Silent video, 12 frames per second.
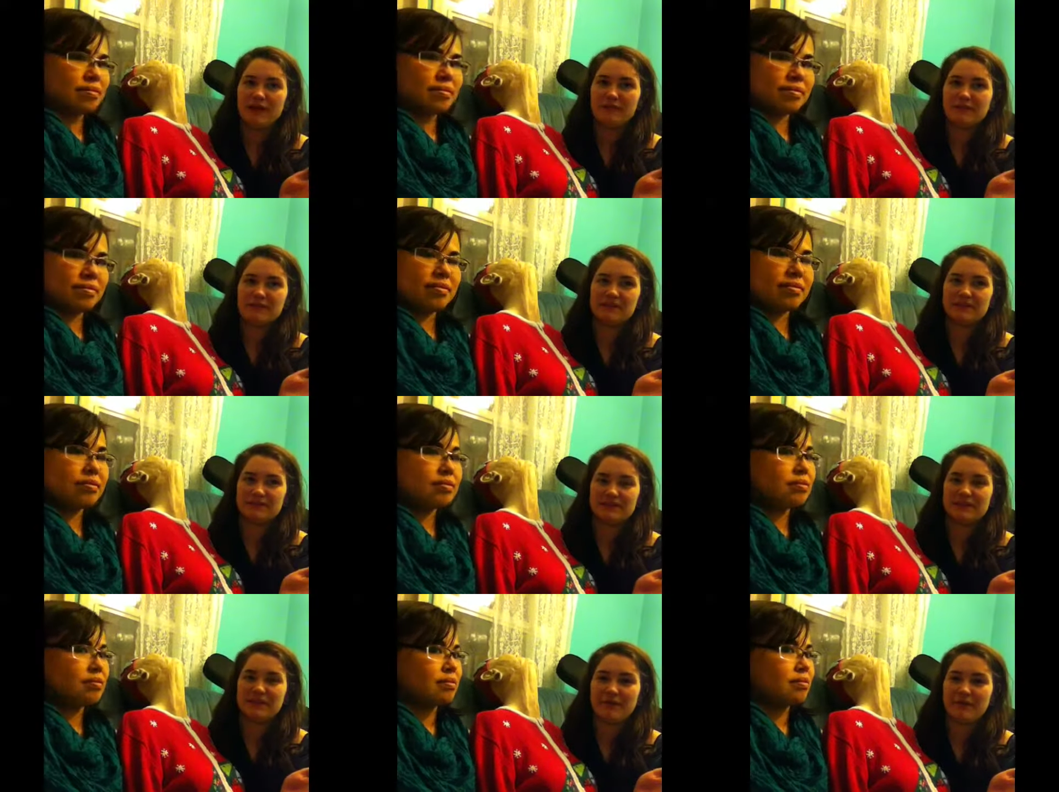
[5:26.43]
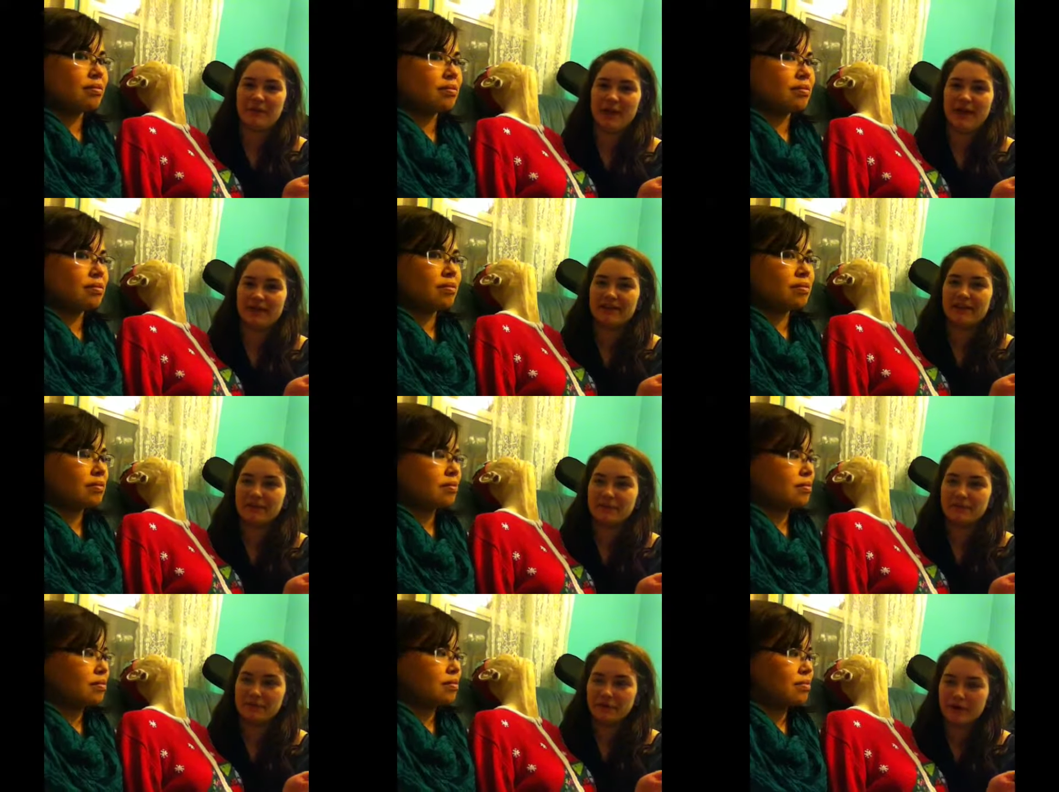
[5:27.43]
Speaker 1: Um, it's usually done with a palette
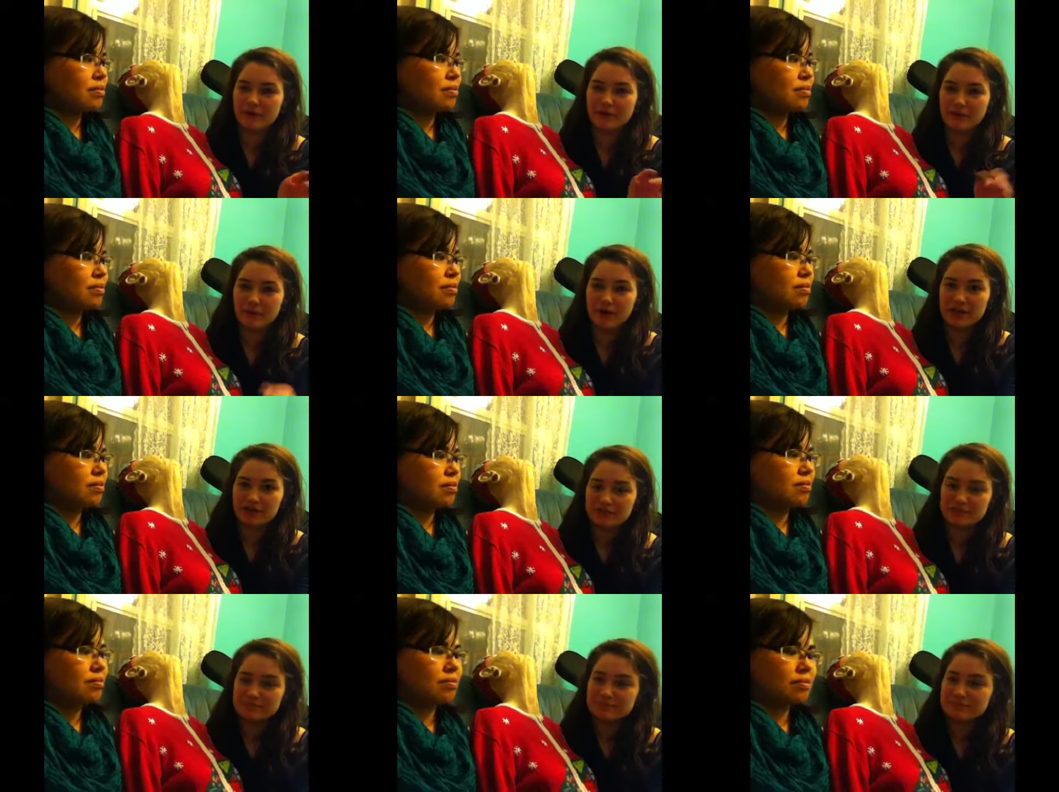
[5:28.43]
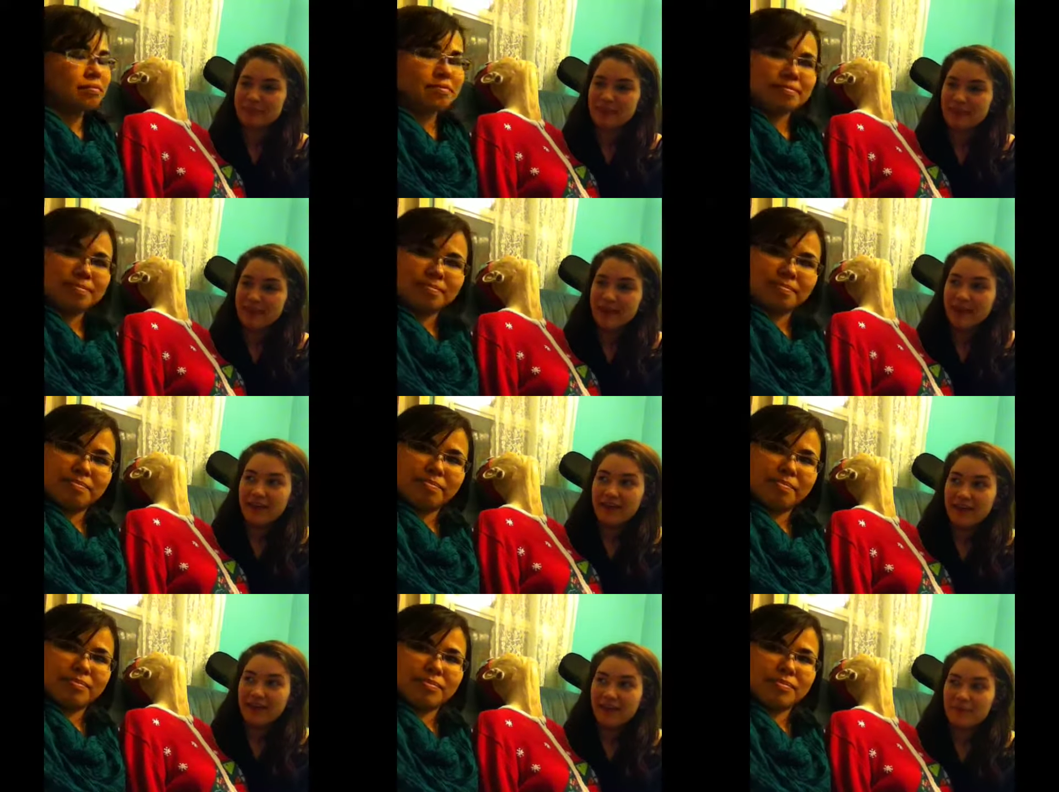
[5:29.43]
knife brush.
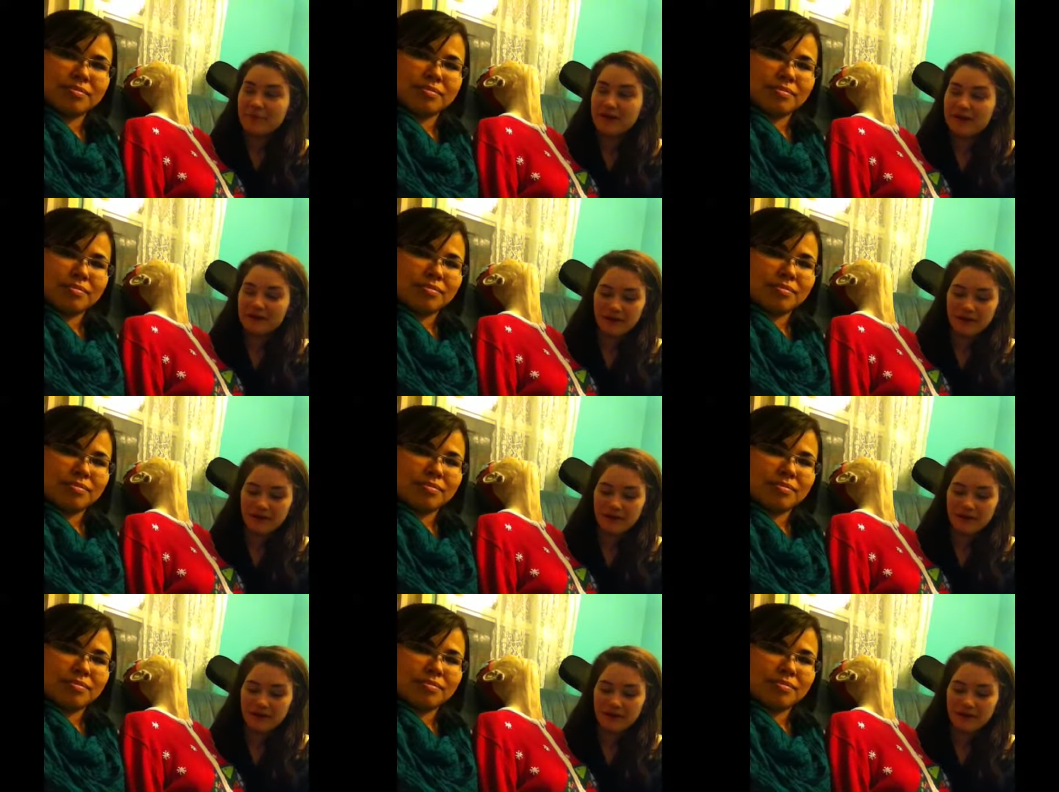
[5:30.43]
But